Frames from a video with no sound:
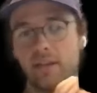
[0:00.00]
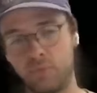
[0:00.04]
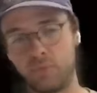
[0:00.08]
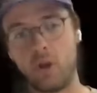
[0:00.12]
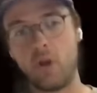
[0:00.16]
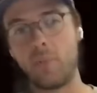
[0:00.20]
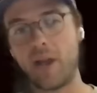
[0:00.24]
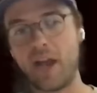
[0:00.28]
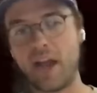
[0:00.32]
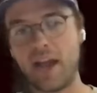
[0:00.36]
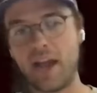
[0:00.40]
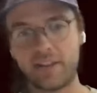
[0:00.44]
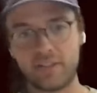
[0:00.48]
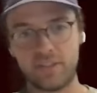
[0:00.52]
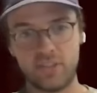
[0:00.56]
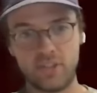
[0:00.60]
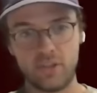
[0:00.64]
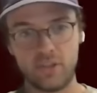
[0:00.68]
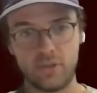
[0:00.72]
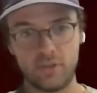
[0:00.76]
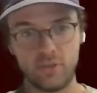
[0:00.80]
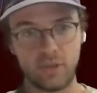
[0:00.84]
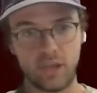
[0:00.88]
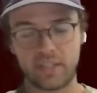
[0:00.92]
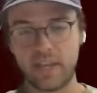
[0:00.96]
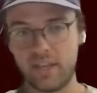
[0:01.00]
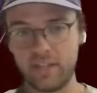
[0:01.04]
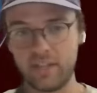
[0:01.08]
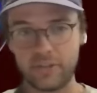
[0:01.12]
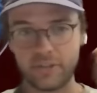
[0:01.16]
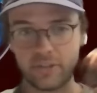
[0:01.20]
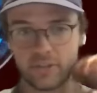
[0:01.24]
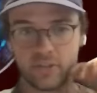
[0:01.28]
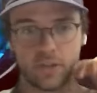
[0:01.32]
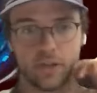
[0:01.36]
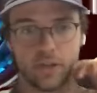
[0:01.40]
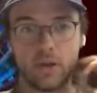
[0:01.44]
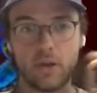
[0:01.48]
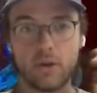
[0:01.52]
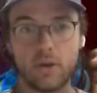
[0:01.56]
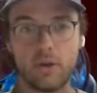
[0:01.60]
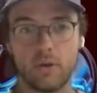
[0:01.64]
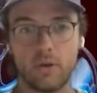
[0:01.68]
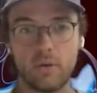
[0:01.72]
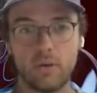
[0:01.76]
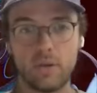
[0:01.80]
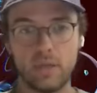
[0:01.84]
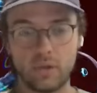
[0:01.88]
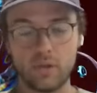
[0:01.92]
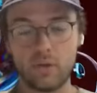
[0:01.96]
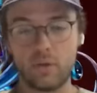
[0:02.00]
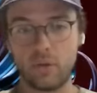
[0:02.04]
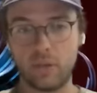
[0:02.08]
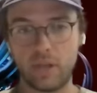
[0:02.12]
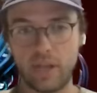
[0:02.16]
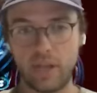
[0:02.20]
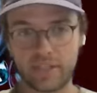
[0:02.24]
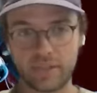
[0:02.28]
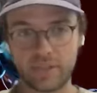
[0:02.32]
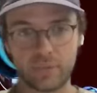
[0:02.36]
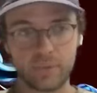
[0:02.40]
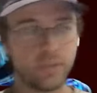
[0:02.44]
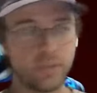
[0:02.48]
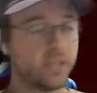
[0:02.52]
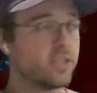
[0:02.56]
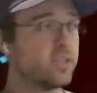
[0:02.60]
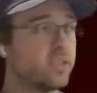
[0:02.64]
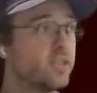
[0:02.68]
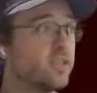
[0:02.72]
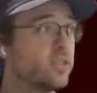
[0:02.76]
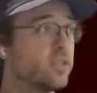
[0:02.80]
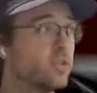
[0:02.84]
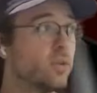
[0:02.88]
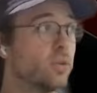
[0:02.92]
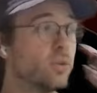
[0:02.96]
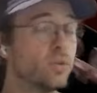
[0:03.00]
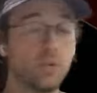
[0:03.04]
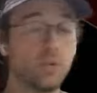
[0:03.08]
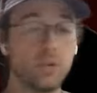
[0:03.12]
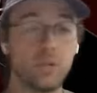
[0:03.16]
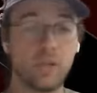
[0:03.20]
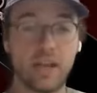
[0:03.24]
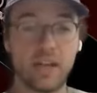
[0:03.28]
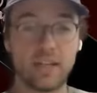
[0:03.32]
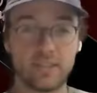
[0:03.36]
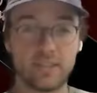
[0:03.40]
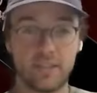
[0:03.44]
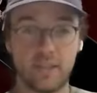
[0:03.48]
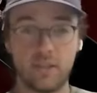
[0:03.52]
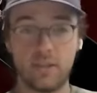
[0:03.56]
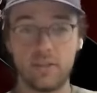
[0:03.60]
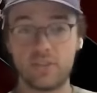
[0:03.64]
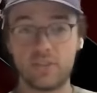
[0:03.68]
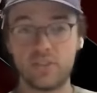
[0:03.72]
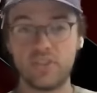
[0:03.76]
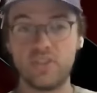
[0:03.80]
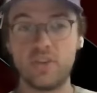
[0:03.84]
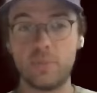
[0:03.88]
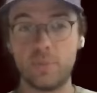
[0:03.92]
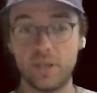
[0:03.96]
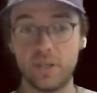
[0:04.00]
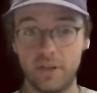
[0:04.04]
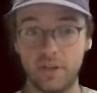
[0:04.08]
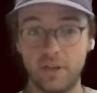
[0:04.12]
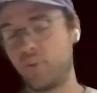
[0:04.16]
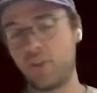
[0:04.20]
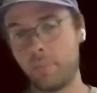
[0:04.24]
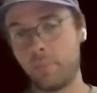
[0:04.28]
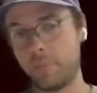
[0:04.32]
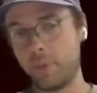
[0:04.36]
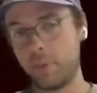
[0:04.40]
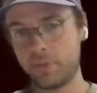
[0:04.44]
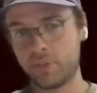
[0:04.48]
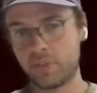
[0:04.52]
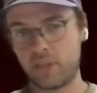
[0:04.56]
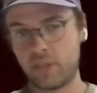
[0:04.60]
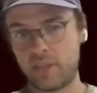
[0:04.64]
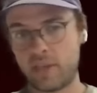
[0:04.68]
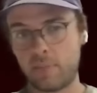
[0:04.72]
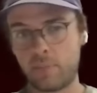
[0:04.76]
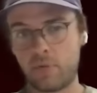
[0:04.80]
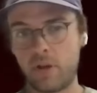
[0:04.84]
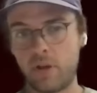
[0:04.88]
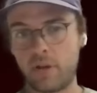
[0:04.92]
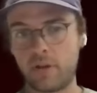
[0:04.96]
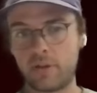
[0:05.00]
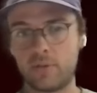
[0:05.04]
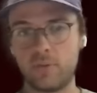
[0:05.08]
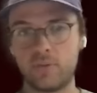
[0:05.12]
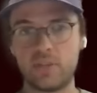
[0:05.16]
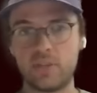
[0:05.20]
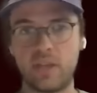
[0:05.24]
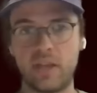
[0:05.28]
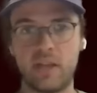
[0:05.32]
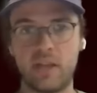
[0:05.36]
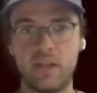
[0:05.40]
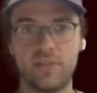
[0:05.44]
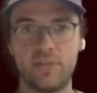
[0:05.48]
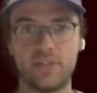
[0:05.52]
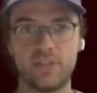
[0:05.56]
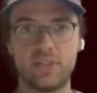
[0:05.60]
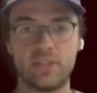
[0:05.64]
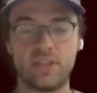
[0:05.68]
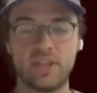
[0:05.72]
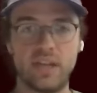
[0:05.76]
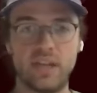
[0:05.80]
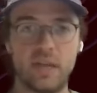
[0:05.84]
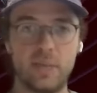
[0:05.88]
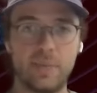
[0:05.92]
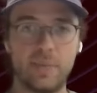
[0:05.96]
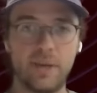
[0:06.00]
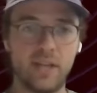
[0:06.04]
Throwback to 10 years ago, Google X releases Google Glass. They look stupid. Some people say that product was ahead of its time.